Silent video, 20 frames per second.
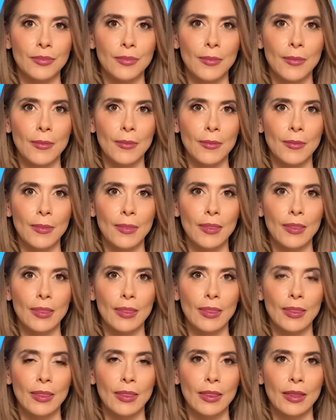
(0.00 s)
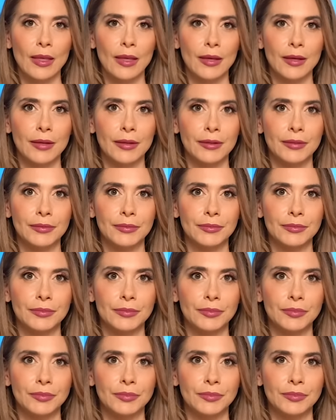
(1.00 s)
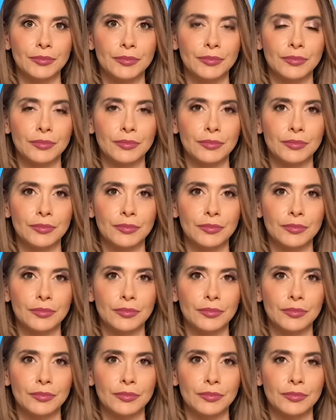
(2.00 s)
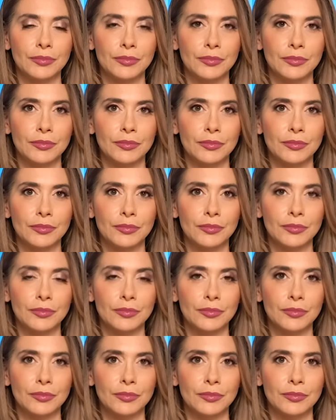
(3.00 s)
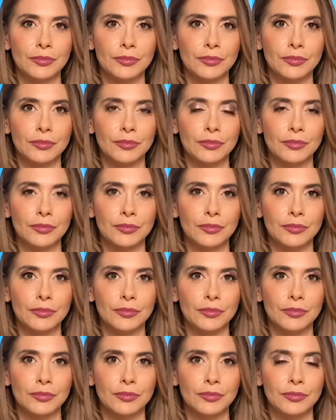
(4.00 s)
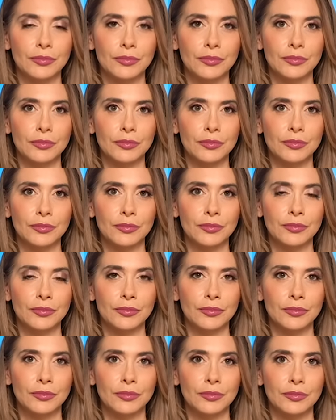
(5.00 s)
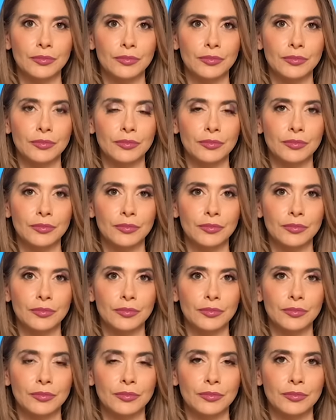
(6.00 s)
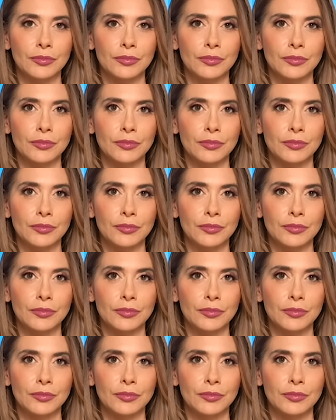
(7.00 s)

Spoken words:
The person shown says nothing.